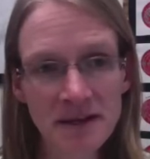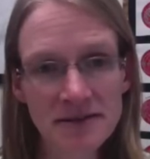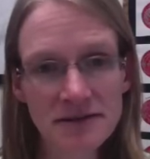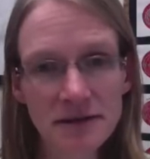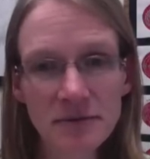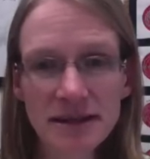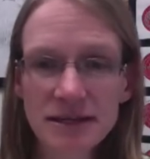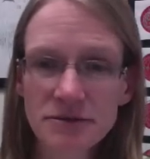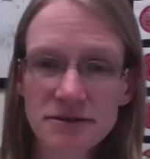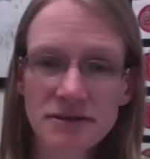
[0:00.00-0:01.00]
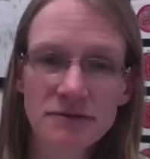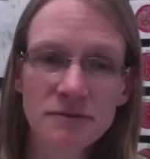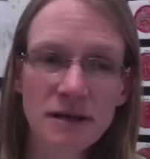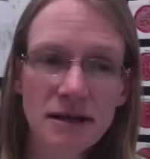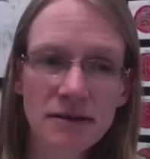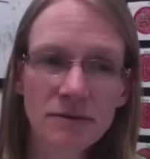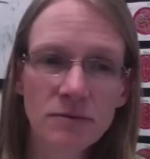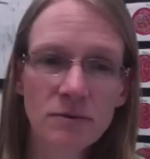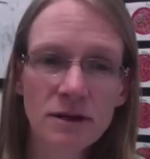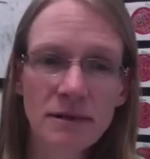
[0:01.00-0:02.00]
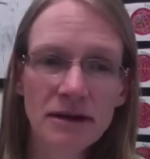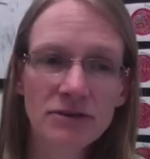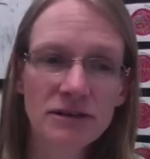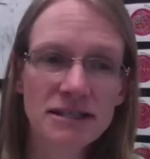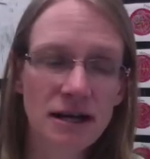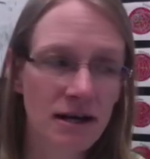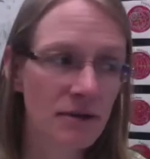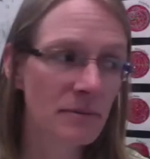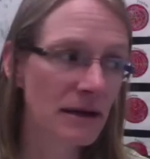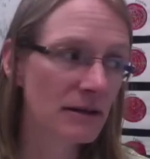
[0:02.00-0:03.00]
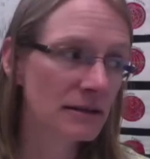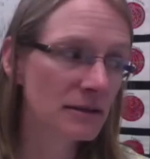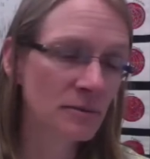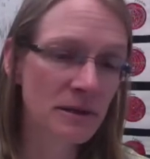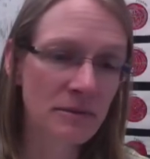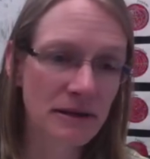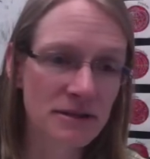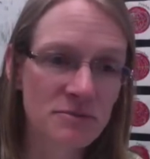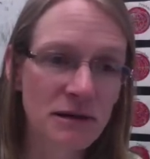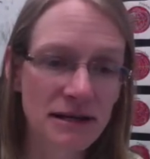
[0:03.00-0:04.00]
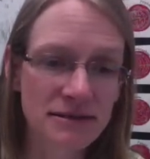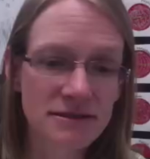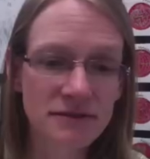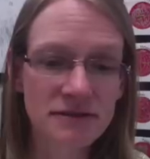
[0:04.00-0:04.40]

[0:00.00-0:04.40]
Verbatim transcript: So then we think to ourselves, well, what about if we talk about a little bit about this process of